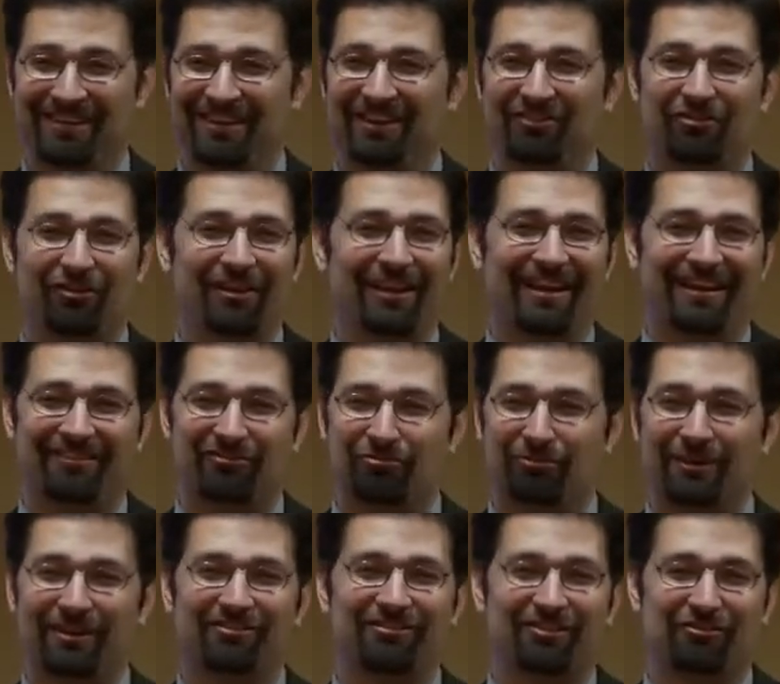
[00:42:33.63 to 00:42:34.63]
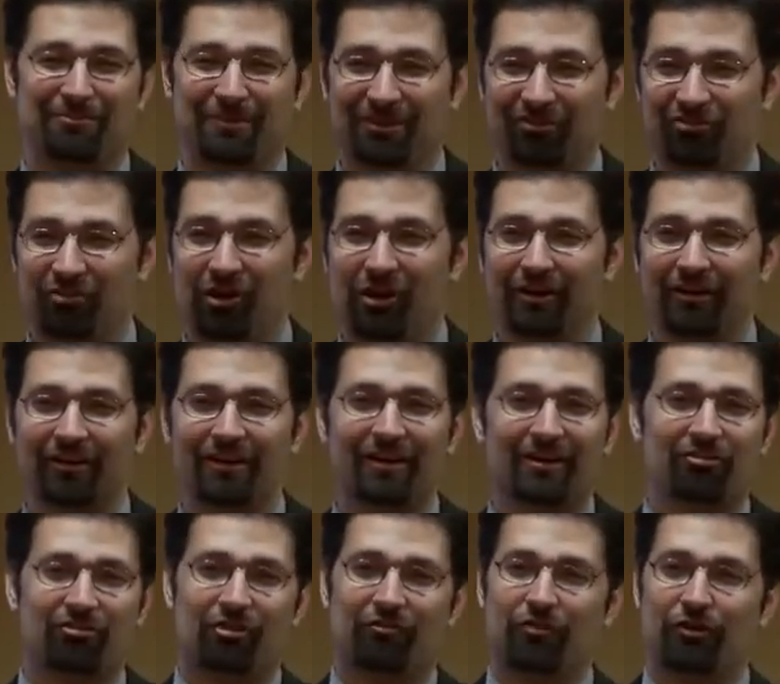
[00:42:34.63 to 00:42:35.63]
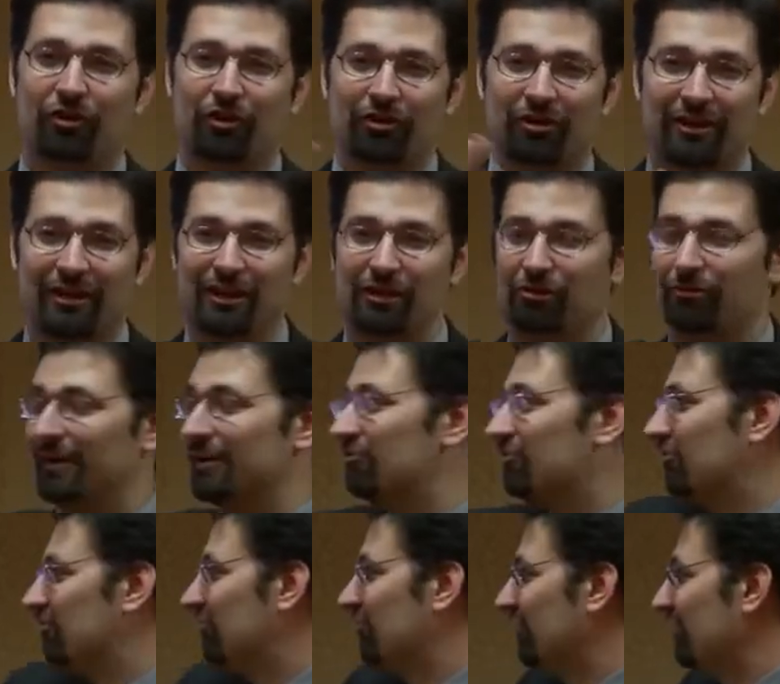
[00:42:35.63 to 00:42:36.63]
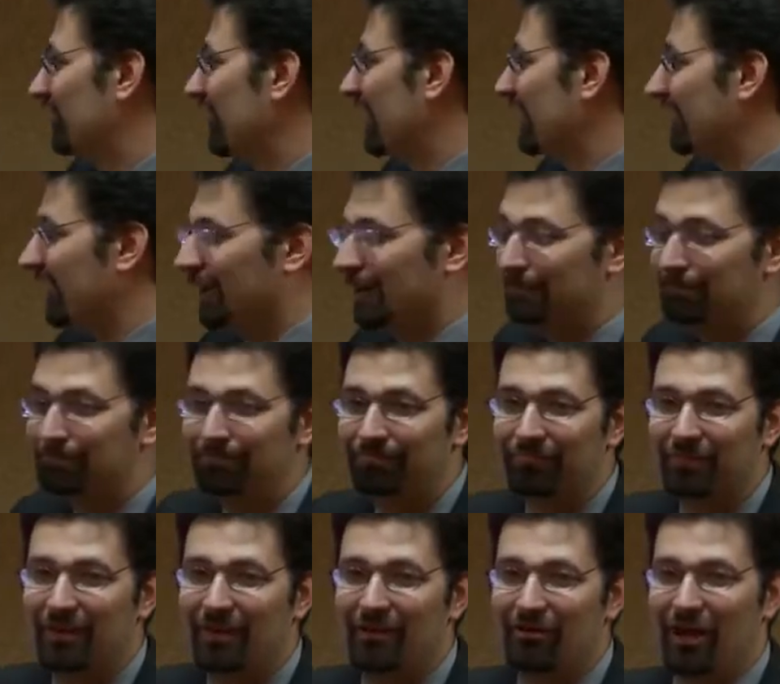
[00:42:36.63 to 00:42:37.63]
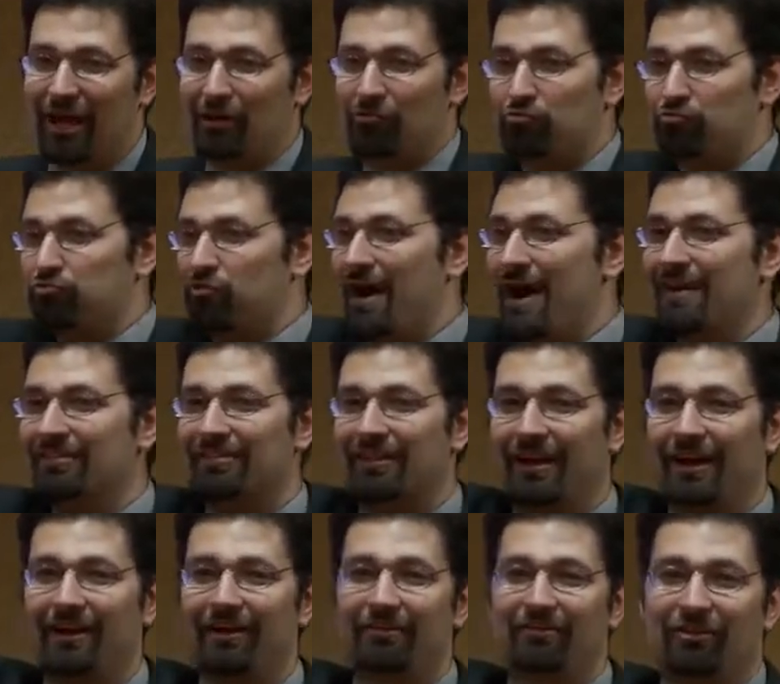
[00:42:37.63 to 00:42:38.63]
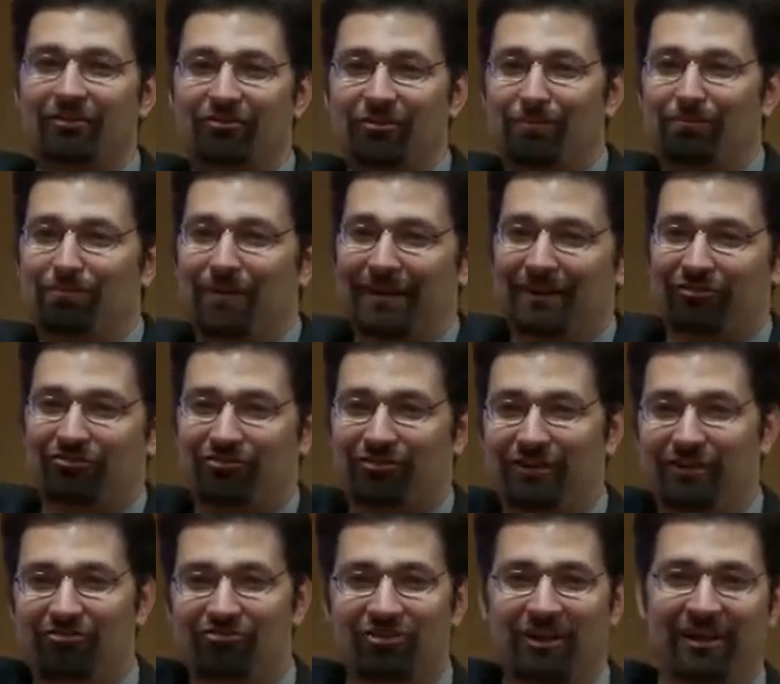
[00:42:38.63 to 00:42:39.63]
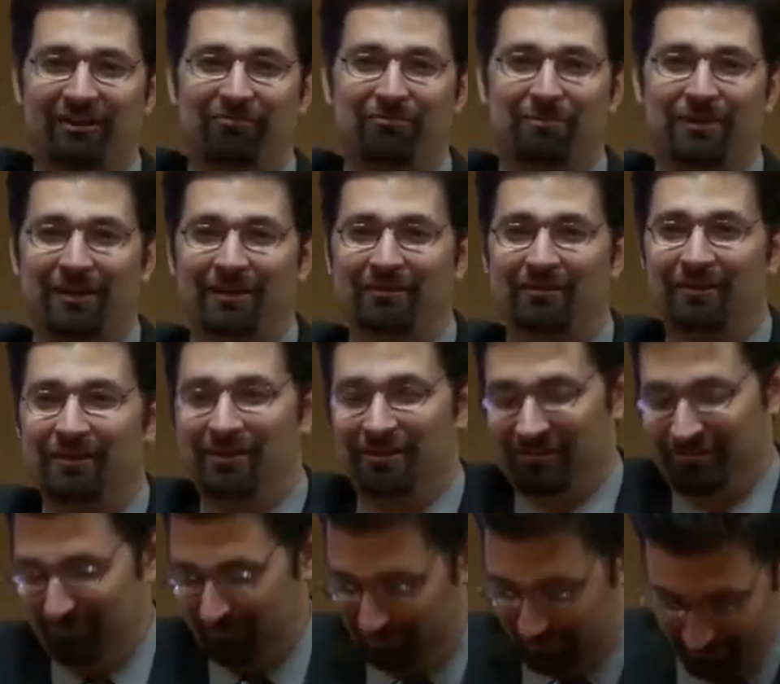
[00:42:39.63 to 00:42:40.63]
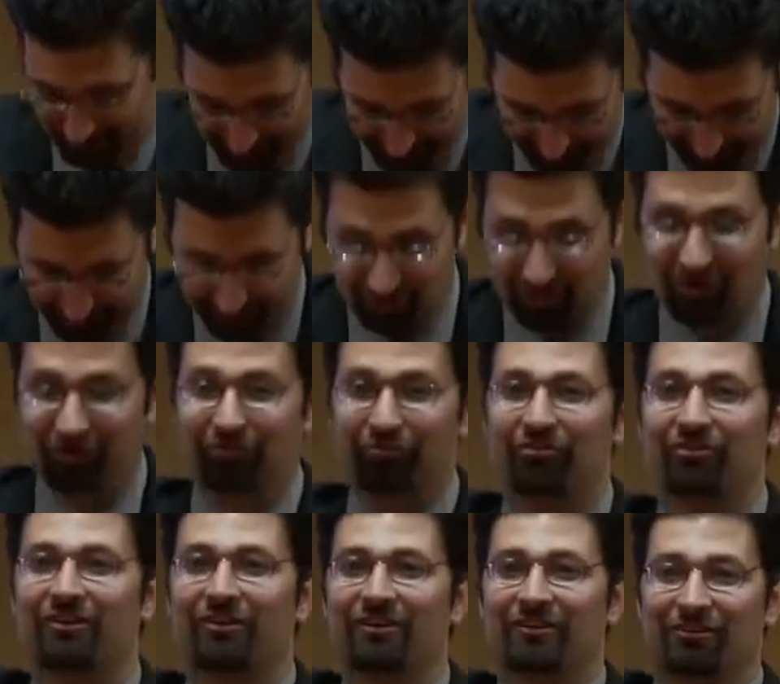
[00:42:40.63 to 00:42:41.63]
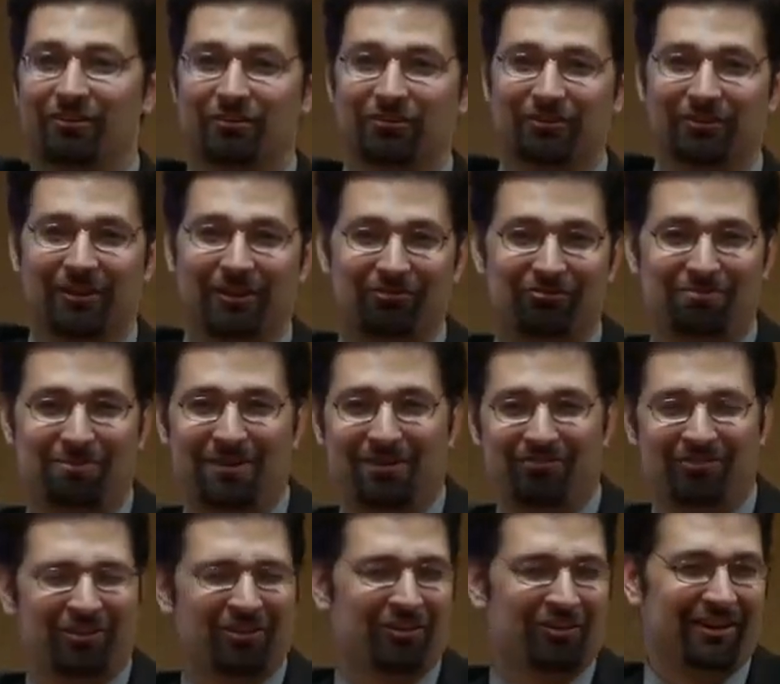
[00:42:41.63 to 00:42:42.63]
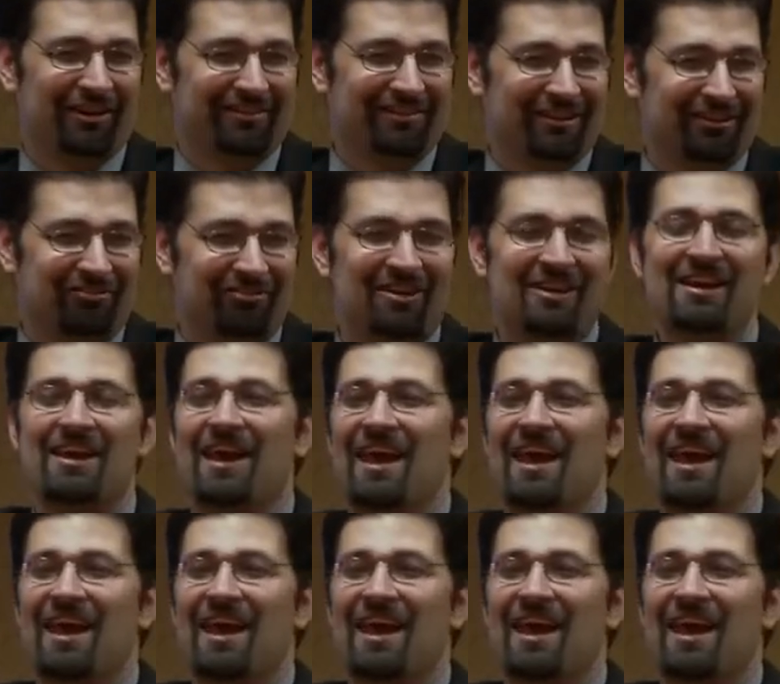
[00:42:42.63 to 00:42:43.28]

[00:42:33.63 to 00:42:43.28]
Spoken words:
It's only like 26 minutes long. So if you go to equalrightsinstitute.com, like right there's a screenshot of me wearing different clothes doing a speech that looked like this.